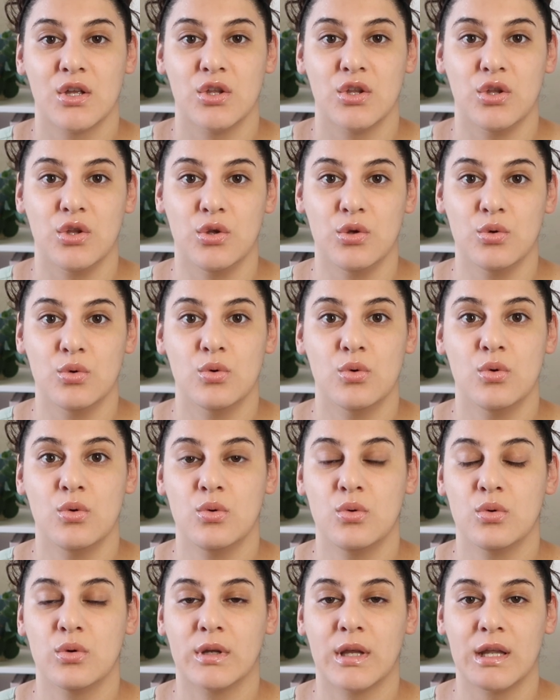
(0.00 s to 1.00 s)
you
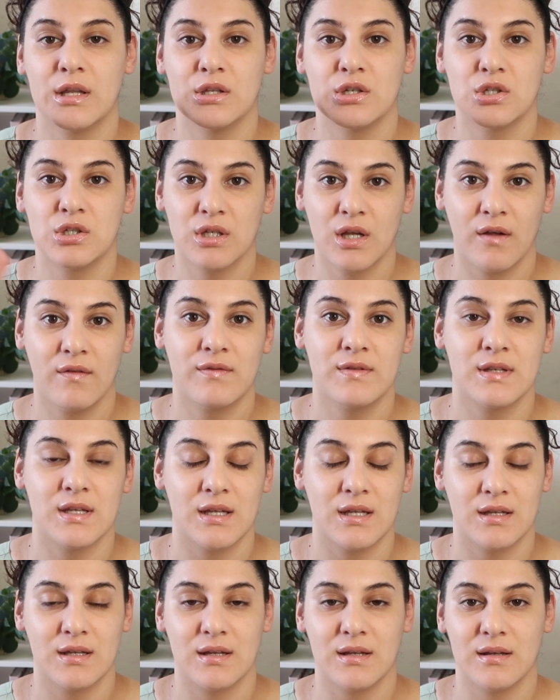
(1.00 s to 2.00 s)
can shift
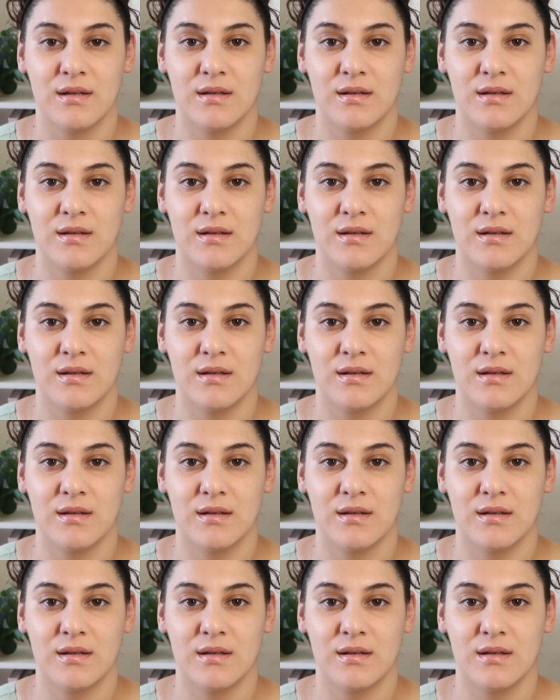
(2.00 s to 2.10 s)
it